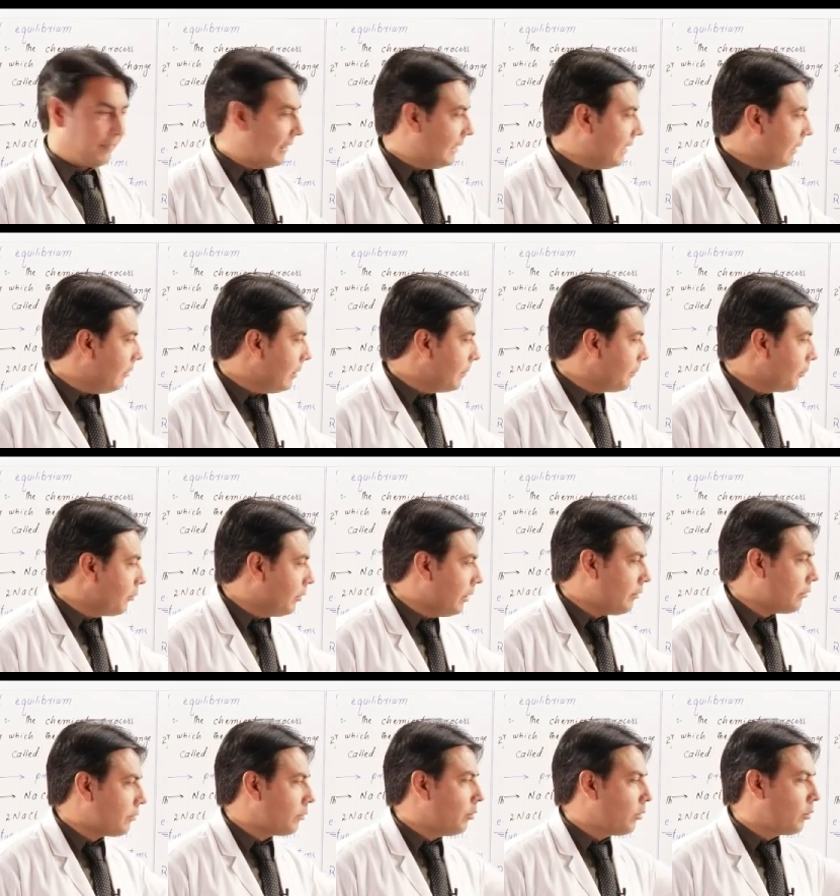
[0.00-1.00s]
They will
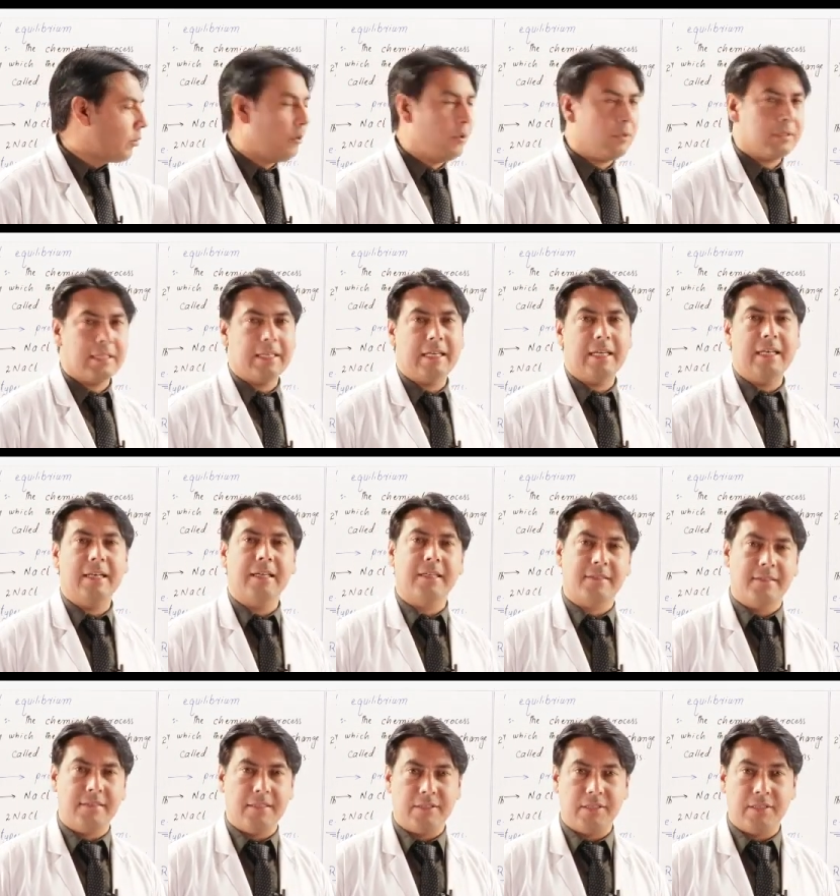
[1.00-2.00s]
produce glucose and
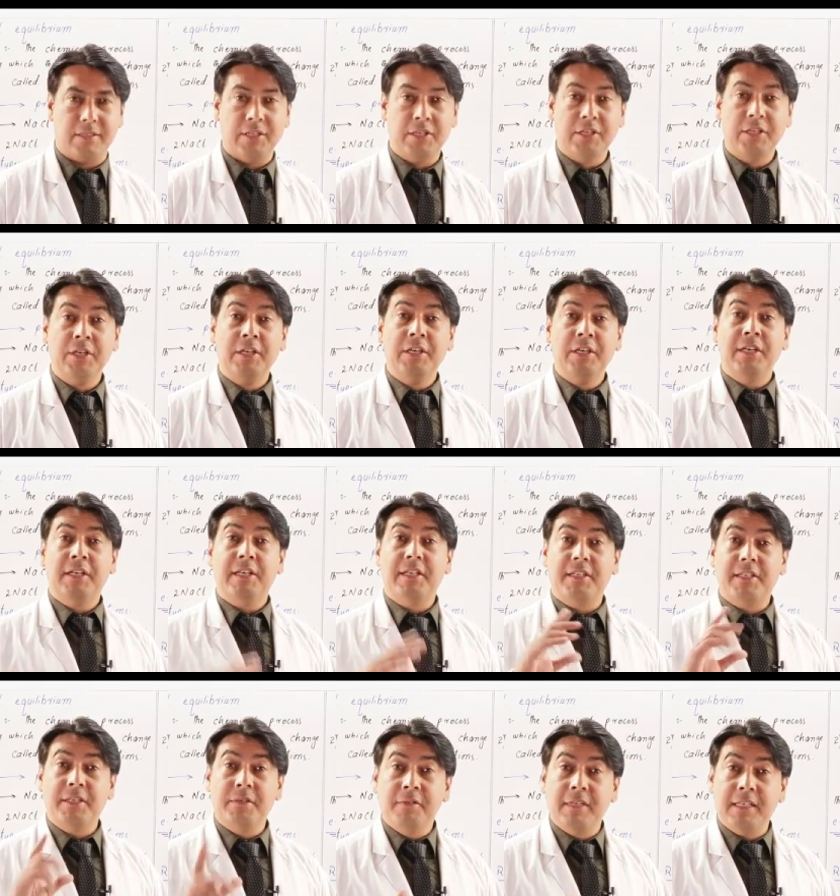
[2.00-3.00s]
oxygen
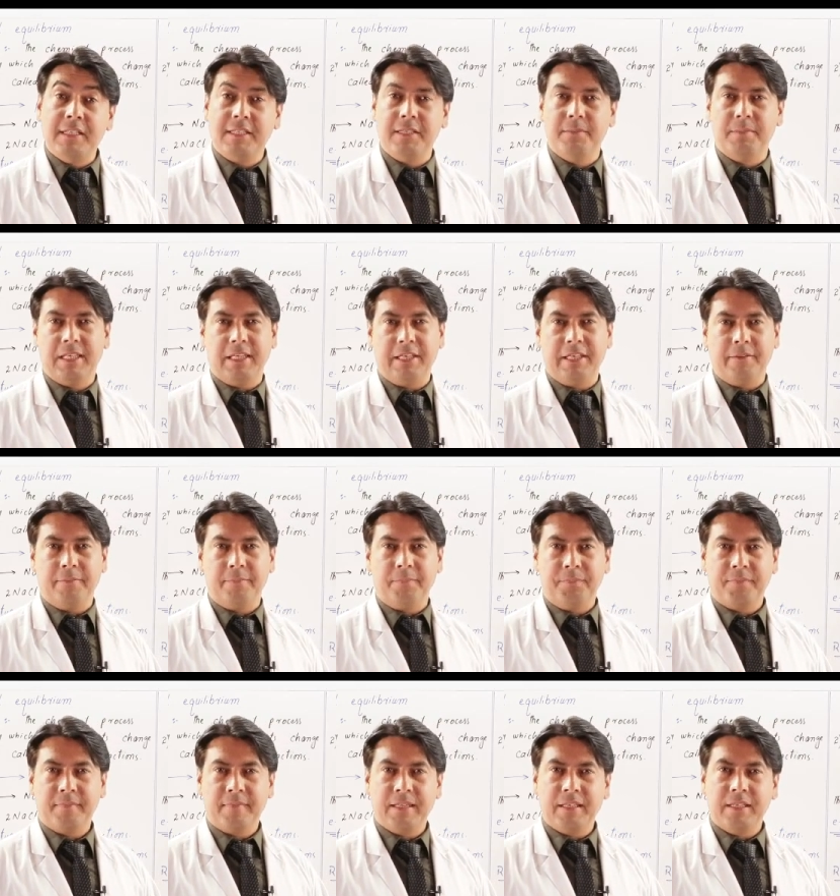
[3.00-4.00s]
reversibly
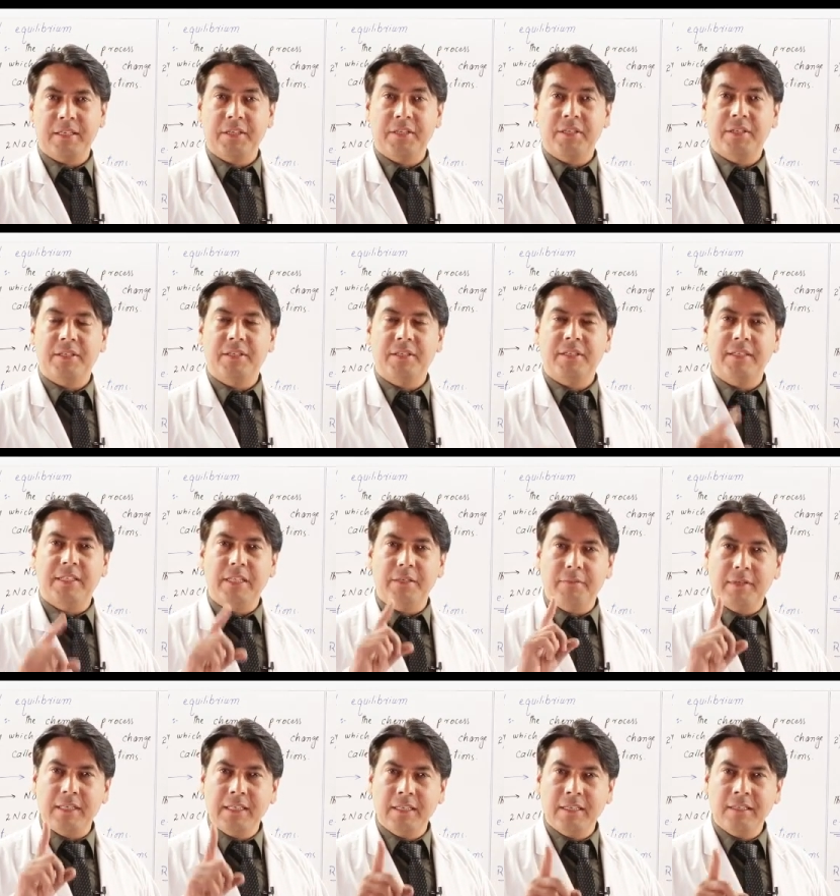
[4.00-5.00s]

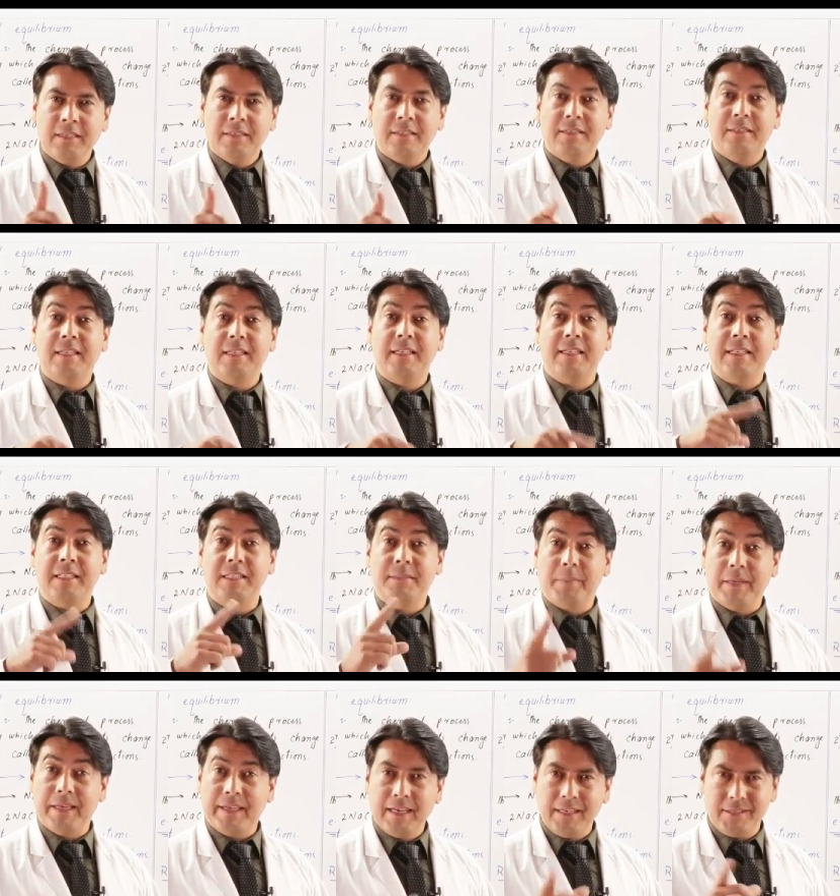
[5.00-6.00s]
during the
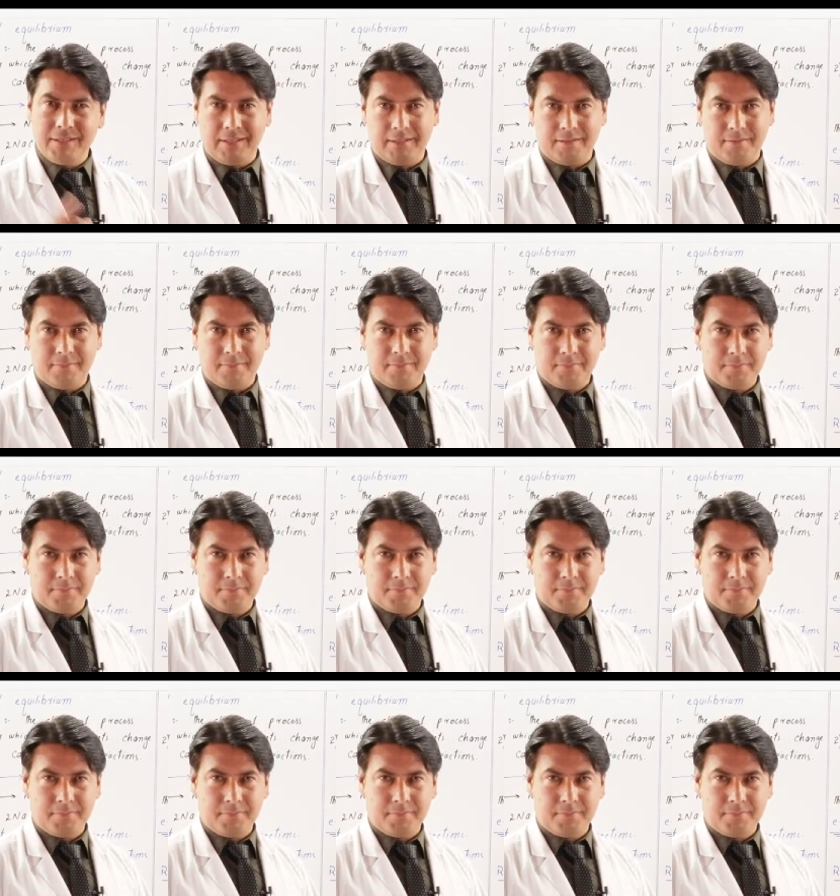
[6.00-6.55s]
respiration.